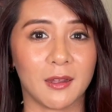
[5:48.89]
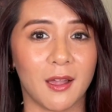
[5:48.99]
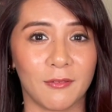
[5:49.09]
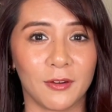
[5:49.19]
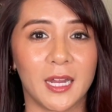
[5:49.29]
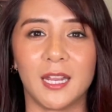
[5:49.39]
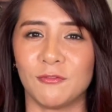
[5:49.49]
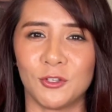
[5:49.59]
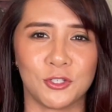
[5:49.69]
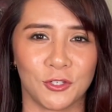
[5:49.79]
cover in
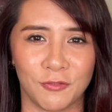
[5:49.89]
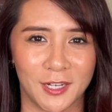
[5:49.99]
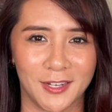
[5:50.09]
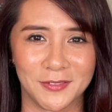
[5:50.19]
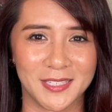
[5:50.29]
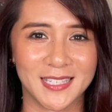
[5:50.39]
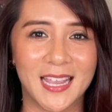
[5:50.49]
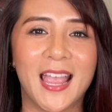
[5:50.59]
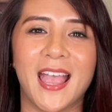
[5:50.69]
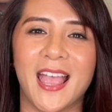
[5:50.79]
future videos.
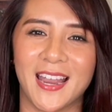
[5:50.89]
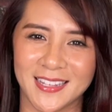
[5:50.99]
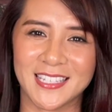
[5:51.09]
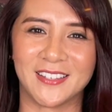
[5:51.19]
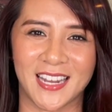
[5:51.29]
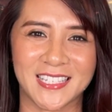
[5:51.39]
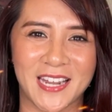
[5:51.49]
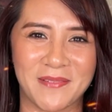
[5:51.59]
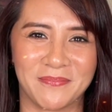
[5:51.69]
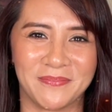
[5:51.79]
And I'll see you next
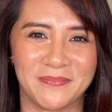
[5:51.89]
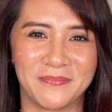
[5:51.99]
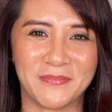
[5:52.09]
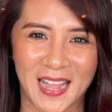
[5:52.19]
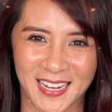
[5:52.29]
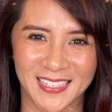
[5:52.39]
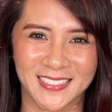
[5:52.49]
time. Bye.